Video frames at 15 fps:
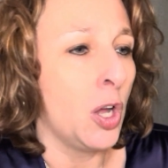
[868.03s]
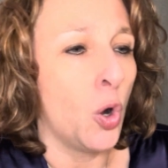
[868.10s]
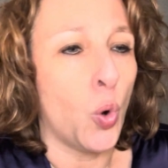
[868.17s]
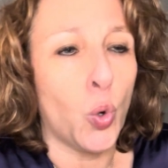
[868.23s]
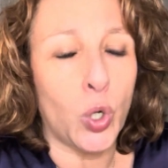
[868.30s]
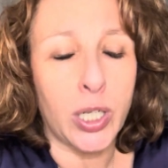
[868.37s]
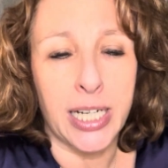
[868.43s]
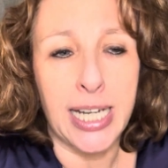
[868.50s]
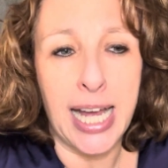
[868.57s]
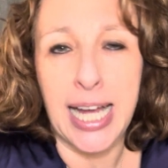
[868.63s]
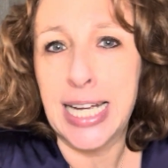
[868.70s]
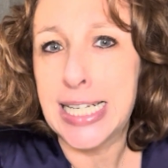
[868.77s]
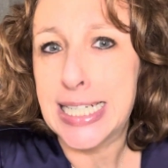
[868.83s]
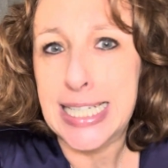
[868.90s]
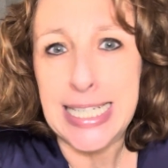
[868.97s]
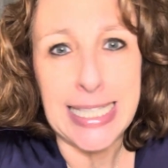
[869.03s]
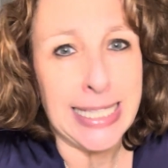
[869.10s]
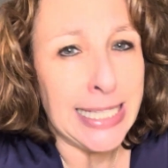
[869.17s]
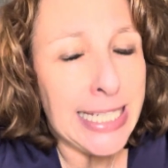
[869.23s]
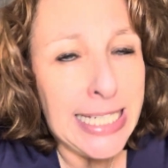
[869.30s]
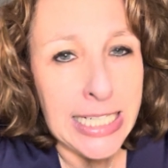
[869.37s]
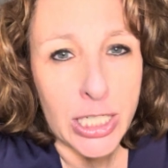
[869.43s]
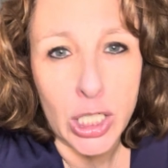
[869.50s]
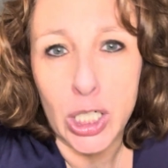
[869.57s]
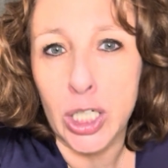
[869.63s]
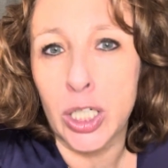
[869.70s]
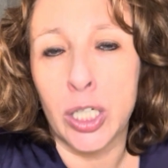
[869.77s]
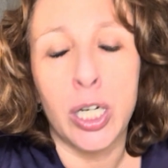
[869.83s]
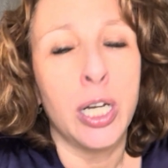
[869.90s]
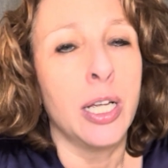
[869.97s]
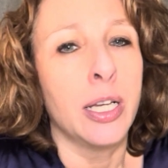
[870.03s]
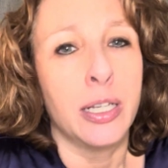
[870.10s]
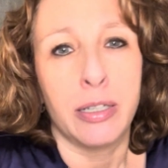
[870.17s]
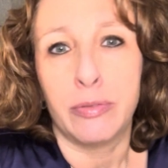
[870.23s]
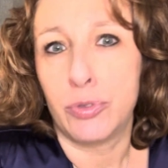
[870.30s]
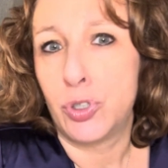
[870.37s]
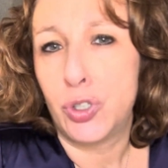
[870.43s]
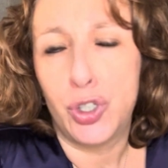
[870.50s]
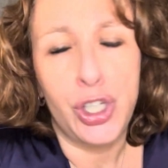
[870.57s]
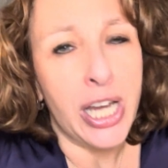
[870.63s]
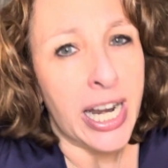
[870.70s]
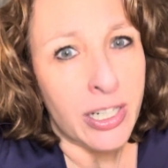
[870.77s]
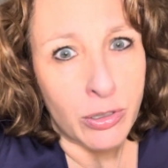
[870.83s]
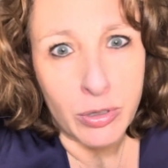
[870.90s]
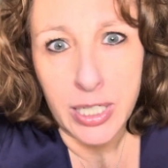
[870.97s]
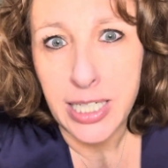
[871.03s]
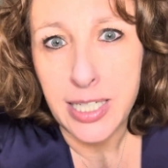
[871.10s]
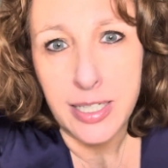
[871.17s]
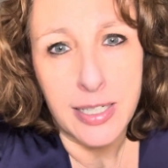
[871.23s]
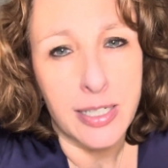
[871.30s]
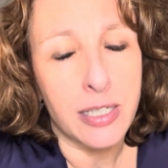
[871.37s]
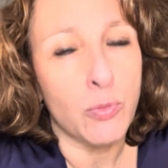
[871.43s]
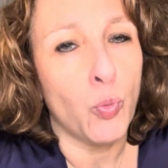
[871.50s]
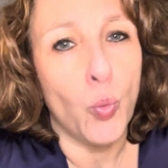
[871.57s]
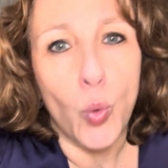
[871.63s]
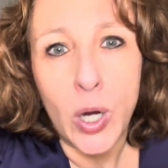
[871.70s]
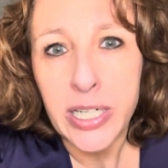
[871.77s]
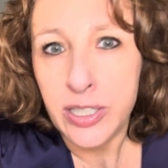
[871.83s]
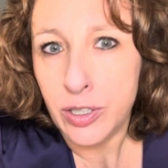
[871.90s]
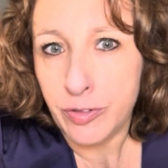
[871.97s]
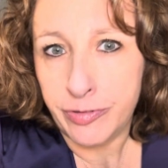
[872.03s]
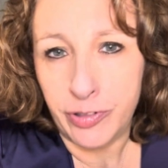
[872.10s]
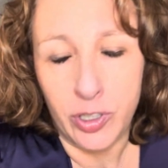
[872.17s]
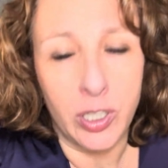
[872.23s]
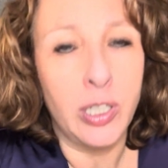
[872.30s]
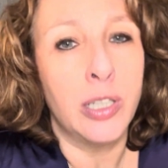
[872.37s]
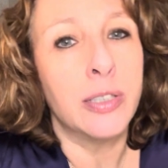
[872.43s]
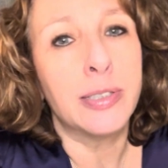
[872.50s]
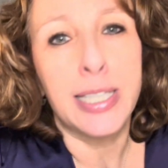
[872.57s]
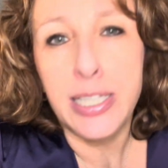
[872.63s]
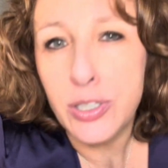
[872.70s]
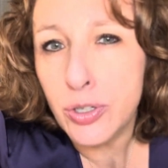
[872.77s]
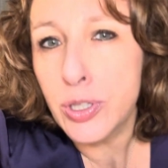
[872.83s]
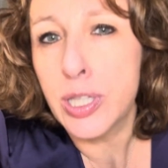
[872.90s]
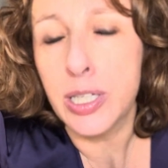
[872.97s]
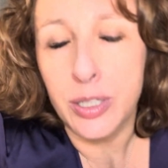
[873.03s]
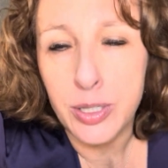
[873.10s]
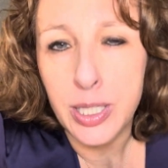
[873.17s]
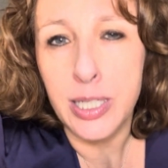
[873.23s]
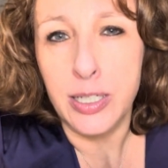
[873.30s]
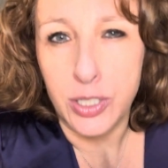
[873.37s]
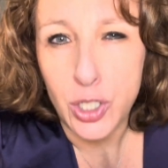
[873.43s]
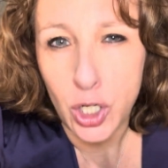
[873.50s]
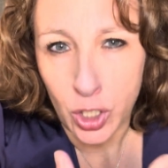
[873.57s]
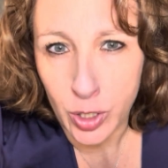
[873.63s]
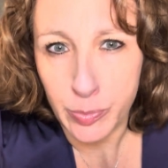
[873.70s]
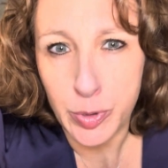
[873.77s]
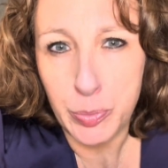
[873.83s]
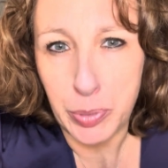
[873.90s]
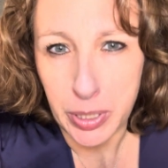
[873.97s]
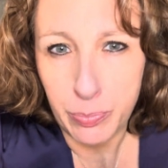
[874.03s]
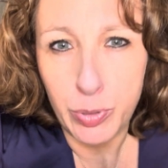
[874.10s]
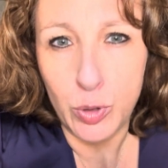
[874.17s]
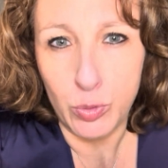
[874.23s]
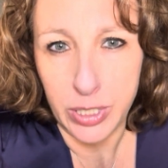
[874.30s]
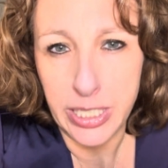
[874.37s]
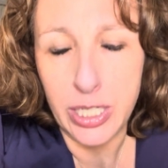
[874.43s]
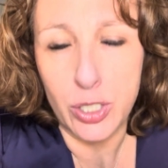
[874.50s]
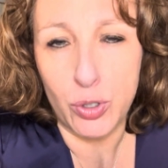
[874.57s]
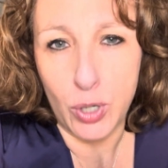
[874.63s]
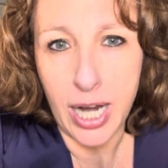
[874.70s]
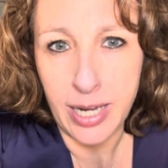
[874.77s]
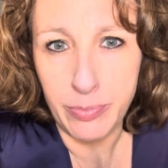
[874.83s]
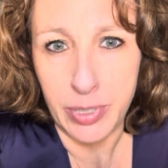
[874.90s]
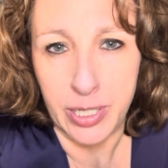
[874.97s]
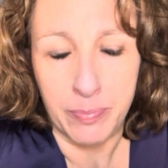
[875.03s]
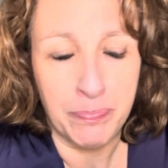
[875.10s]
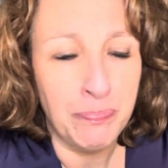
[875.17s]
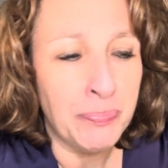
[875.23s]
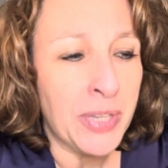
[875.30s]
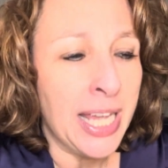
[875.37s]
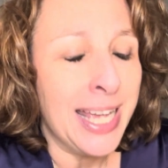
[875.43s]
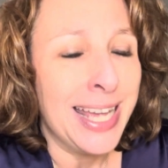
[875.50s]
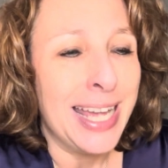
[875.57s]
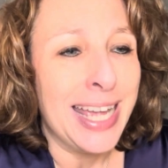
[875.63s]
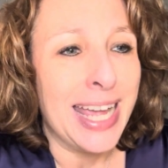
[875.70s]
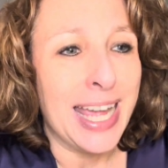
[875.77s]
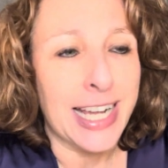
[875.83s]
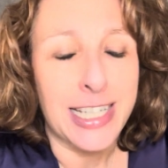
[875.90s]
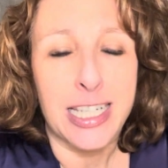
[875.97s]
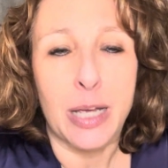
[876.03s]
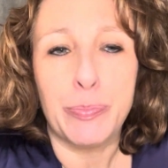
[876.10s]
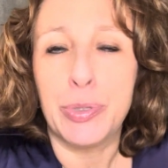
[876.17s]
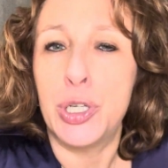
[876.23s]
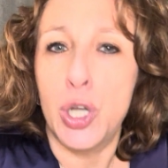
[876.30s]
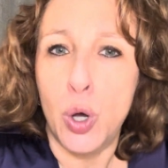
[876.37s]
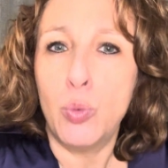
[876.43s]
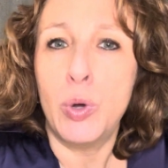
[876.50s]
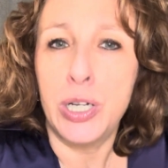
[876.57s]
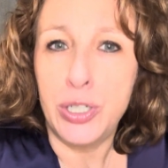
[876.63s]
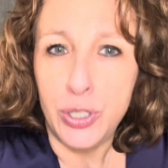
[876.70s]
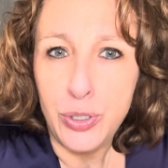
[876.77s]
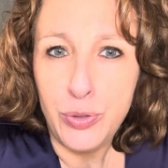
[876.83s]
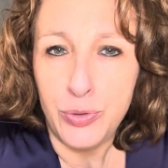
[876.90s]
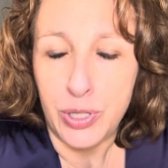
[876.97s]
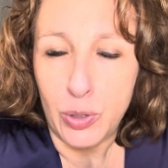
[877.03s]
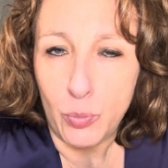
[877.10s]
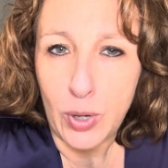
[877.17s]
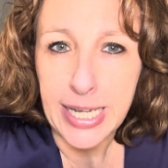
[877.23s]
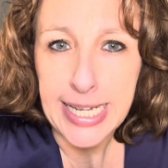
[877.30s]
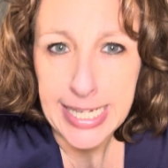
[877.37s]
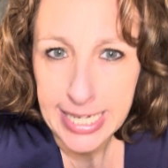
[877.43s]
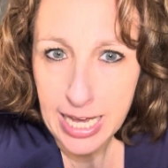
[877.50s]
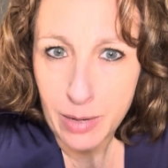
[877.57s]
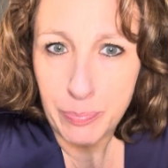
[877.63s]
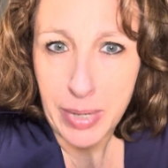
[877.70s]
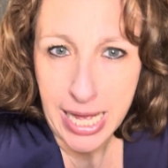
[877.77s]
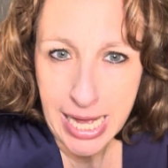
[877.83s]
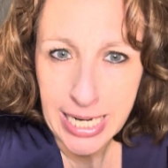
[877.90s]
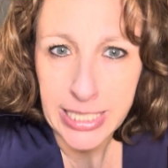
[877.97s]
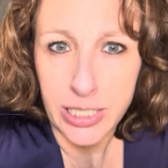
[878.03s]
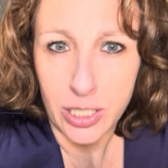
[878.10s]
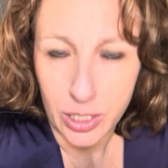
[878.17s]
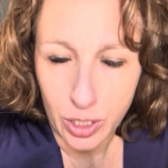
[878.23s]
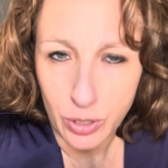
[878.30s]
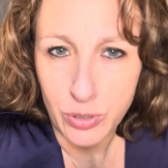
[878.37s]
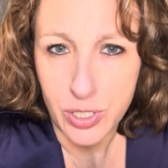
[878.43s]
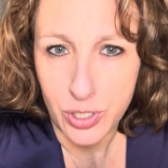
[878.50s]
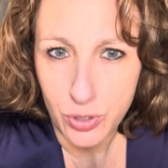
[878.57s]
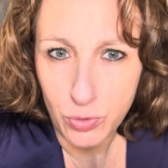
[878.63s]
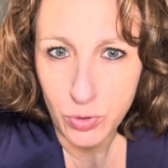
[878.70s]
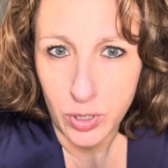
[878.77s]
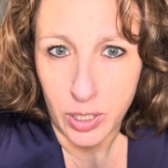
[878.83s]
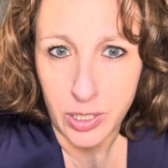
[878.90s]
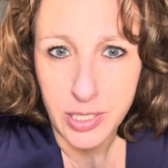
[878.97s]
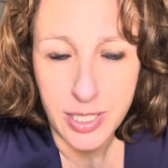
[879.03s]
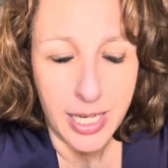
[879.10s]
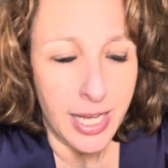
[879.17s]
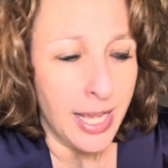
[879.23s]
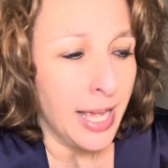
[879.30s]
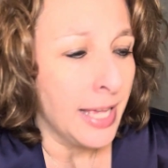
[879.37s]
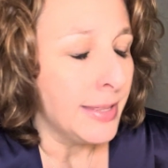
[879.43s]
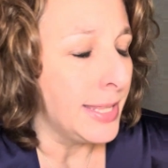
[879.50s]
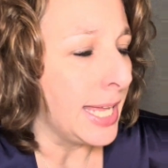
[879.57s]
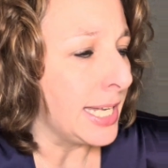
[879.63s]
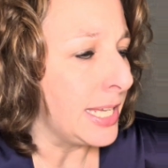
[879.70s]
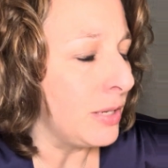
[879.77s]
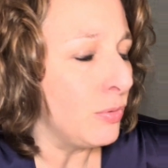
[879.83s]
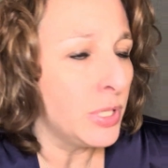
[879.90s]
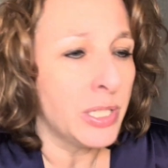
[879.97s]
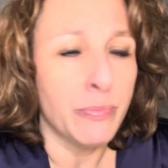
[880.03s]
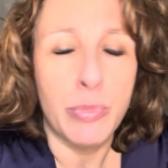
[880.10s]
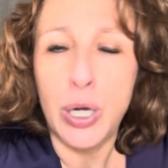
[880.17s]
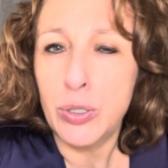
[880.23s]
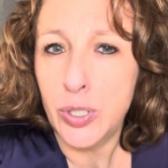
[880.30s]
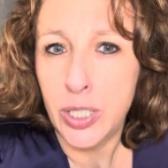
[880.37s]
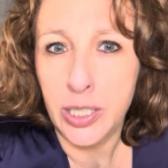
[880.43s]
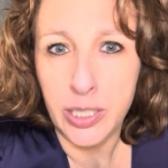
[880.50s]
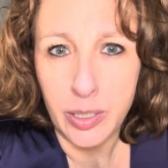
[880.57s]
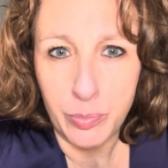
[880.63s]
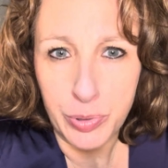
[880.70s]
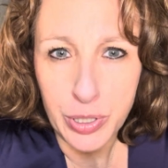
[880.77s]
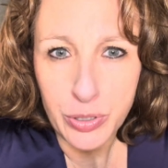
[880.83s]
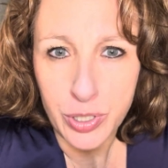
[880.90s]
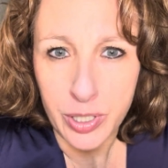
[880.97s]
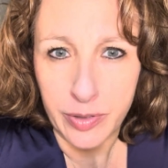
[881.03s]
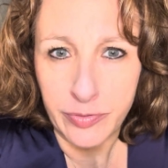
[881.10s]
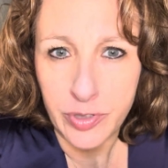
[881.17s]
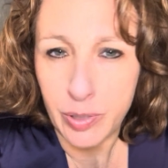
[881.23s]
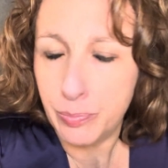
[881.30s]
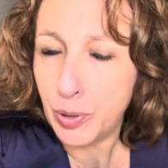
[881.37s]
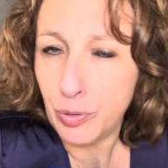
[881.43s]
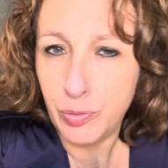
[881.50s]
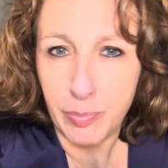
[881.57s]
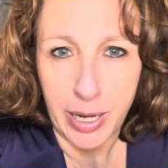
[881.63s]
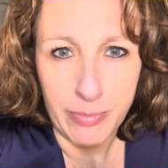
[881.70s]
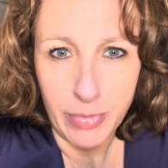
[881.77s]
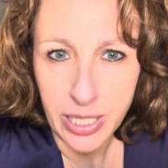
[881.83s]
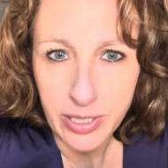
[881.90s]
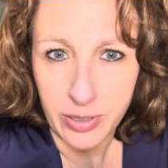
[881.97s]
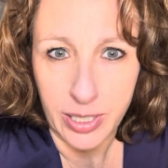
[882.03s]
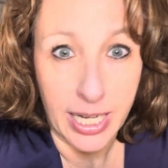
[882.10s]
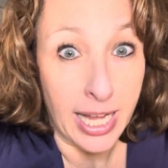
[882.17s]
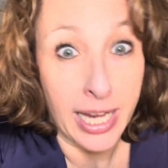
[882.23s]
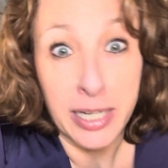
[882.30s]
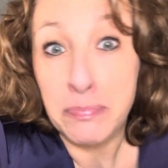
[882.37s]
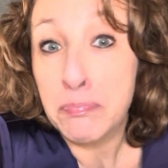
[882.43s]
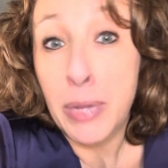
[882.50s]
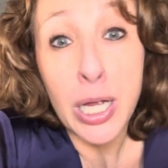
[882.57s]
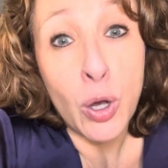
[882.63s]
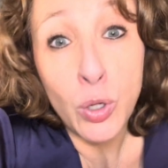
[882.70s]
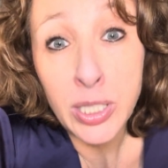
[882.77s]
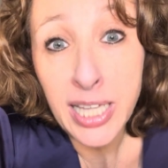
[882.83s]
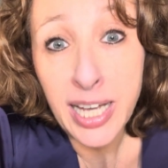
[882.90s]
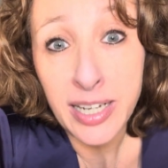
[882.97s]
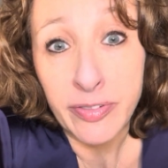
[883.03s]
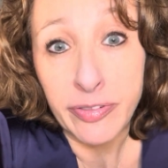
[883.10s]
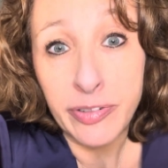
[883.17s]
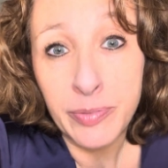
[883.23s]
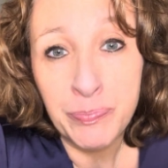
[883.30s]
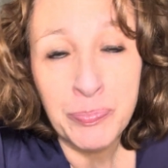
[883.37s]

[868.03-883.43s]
organized leader, generous, wonderful. These are the terms people would describe him. Except no one knew that when he got behind closed doors, that he was emotionally abusive to both my mother and I my whole life.